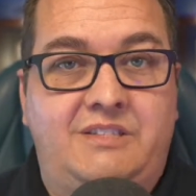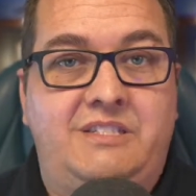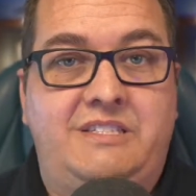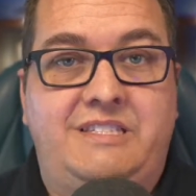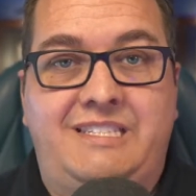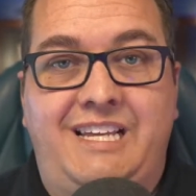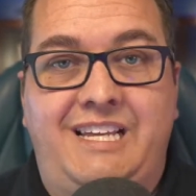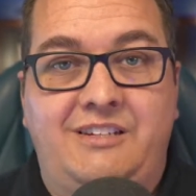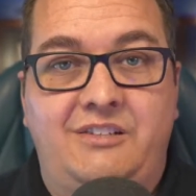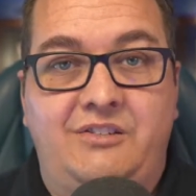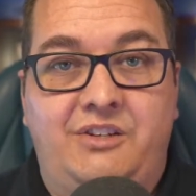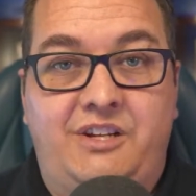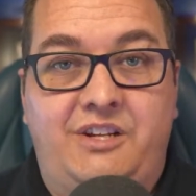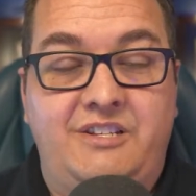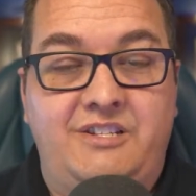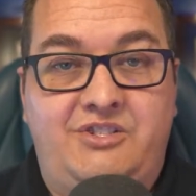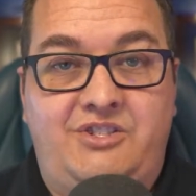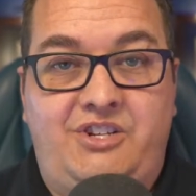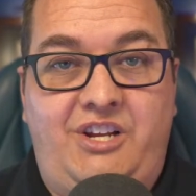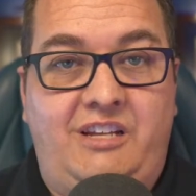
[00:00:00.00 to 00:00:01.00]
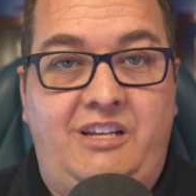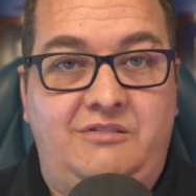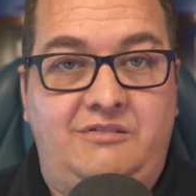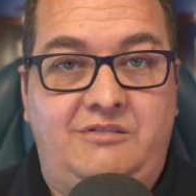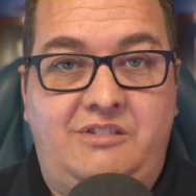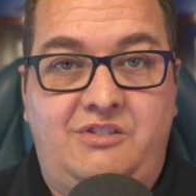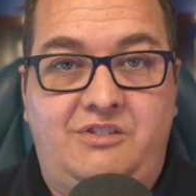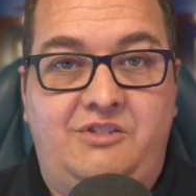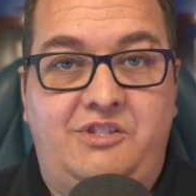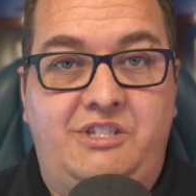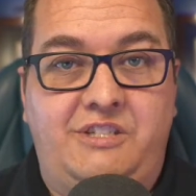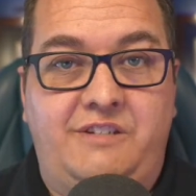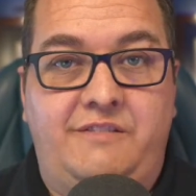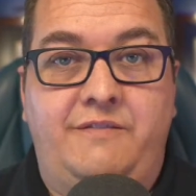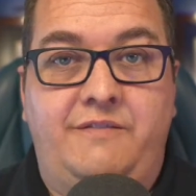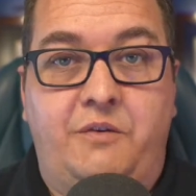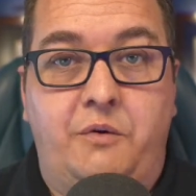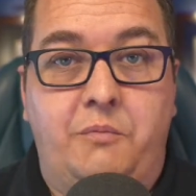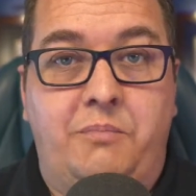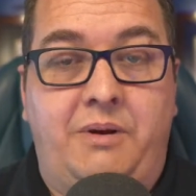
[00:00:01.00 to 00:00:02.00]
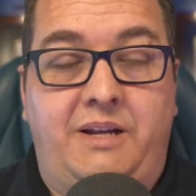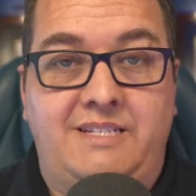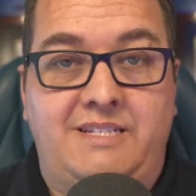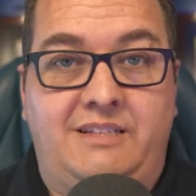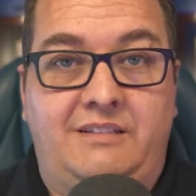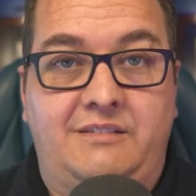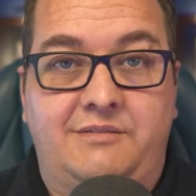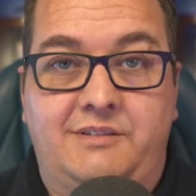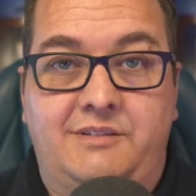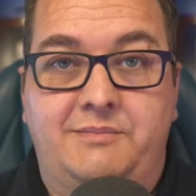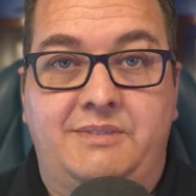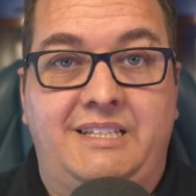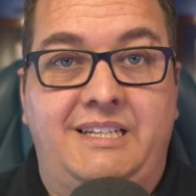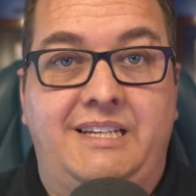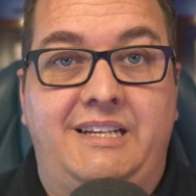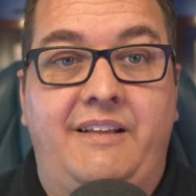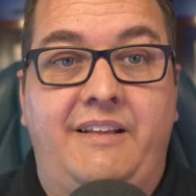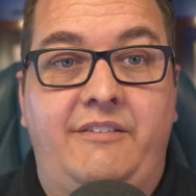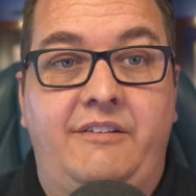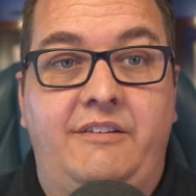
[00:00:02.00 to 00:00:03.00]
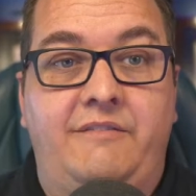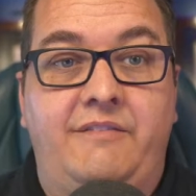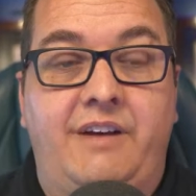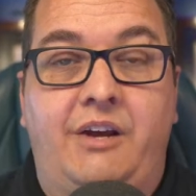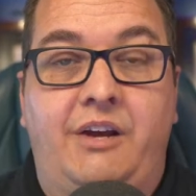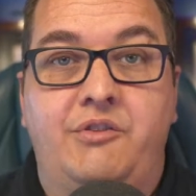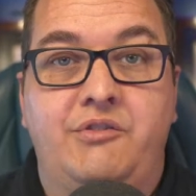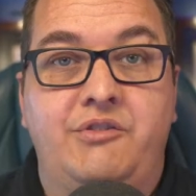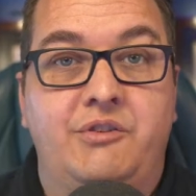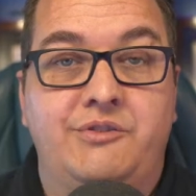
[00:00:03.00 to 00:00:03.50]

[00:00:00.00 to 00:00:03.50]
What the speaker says: Take a look at this channel, search it for buy-sell agreement, and then the value.